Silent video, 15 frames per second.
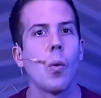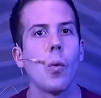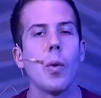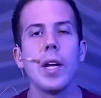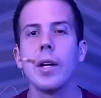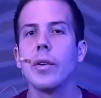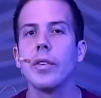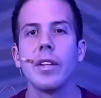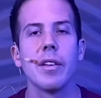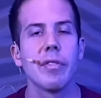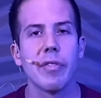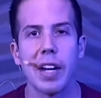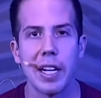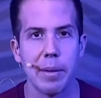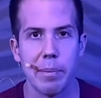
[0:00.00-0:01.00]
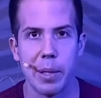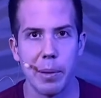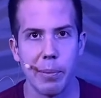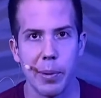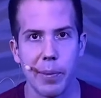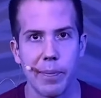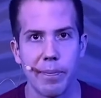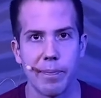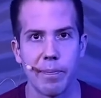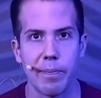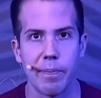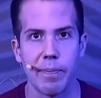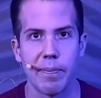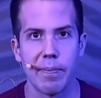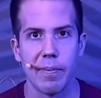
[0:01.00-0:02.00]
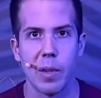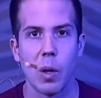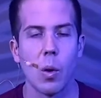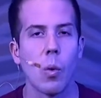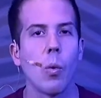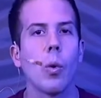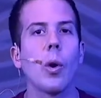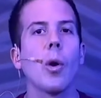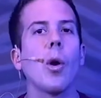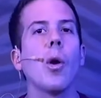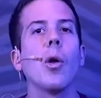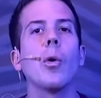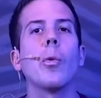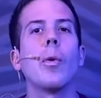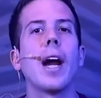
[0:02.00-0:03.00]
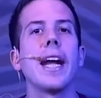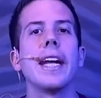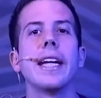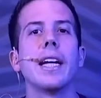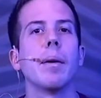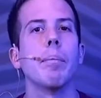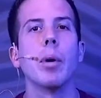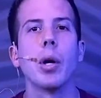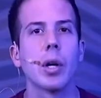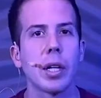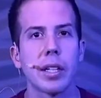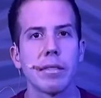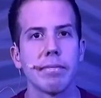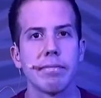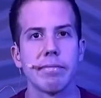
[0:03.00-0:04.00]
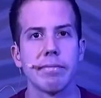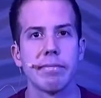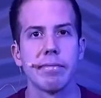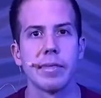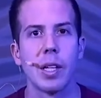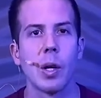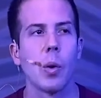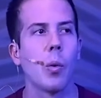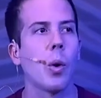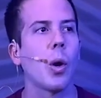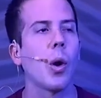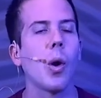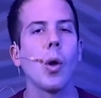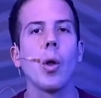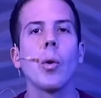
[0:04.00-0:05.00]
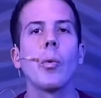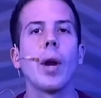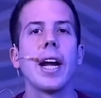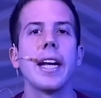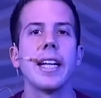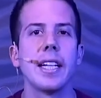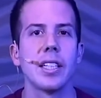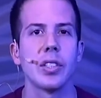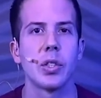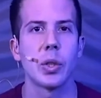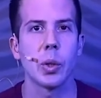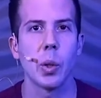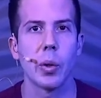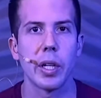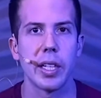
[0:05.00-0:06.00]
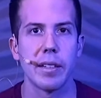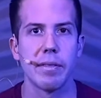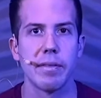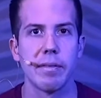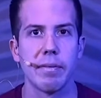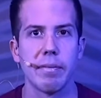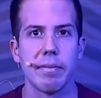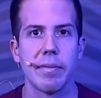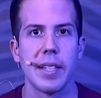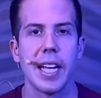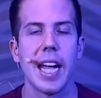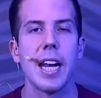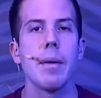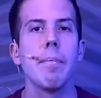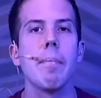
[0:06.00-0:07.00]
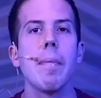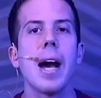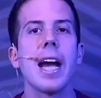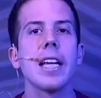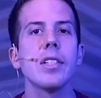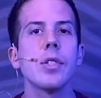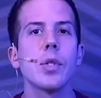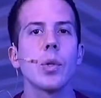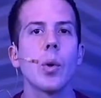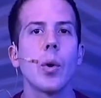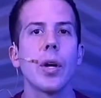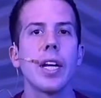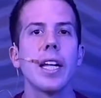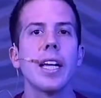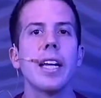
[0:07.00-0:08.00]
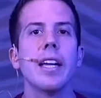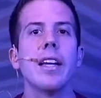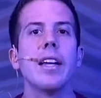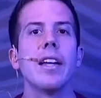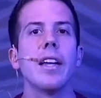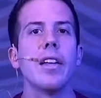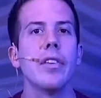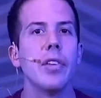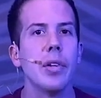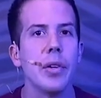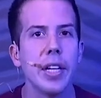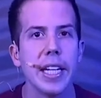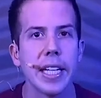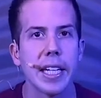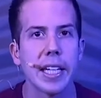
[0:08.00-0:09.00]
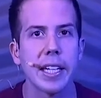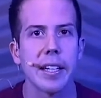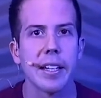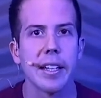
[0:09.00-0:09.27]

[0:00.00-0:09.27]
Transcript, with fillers: We don't define people. We're all writing a book. We're all writing a story. And my story is unique.